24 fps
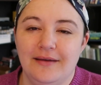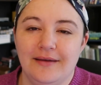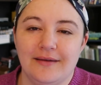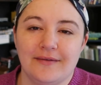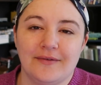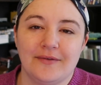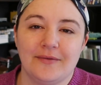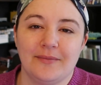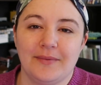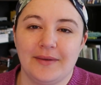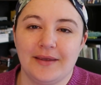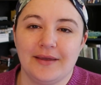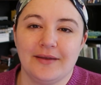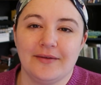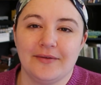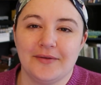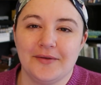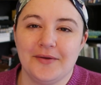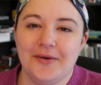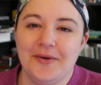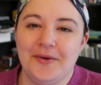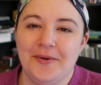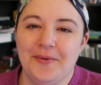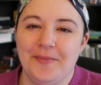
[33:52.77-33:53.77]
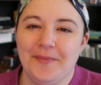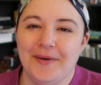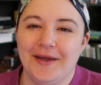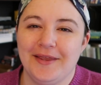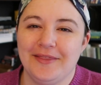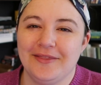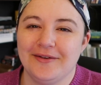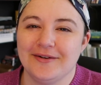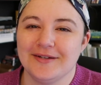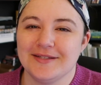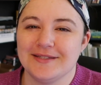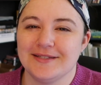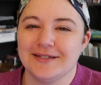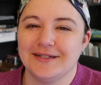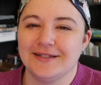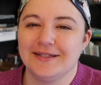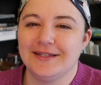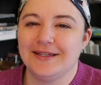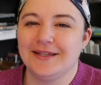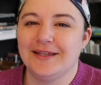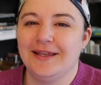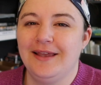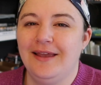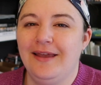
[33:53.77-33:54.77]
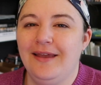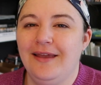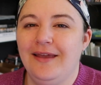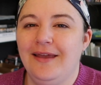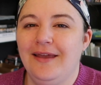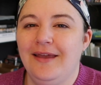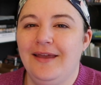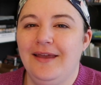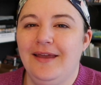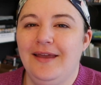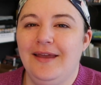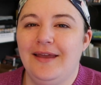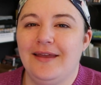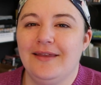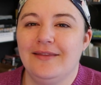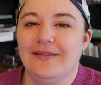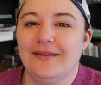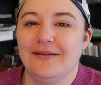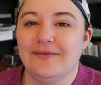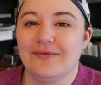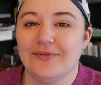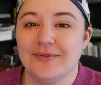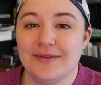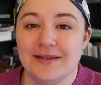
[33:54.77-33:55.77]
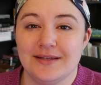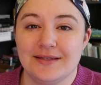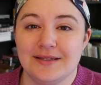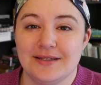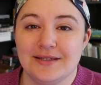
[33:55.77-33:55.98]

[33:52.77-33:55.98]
expand my thoughts on it. And then for the